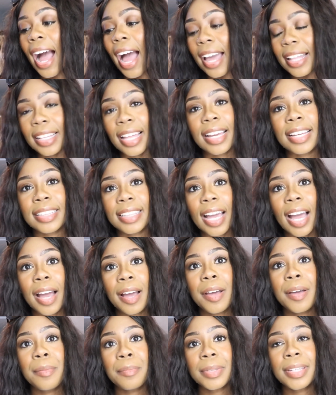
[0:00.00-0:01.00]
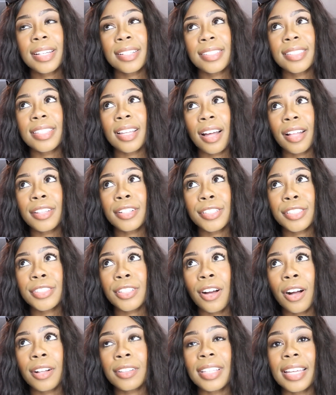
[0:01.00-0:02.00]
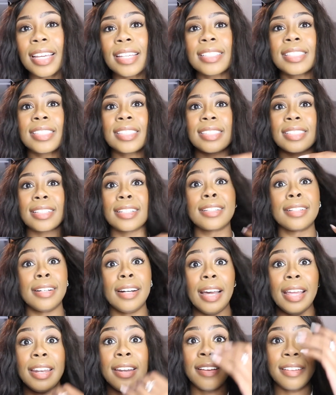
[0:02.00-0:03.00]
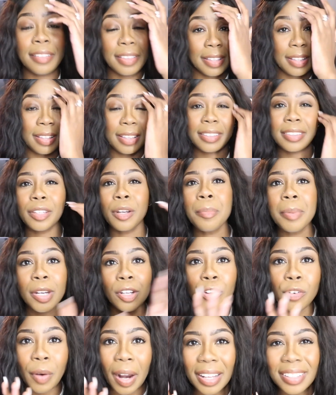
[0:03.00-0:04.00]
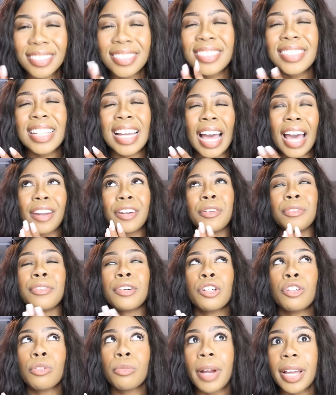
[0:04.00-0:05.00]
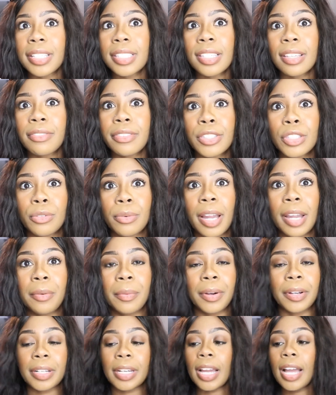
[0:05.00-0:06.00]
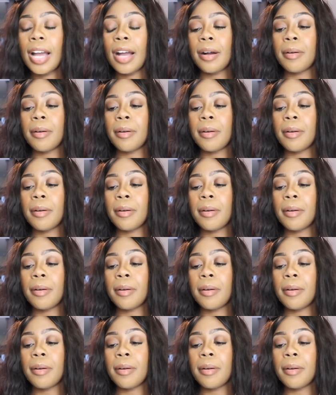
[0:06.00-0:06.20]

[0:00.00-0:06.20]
I like that. Because the other song, like, it's good. A little bit aggressive. Nah, I don't know if aggressive is the right word.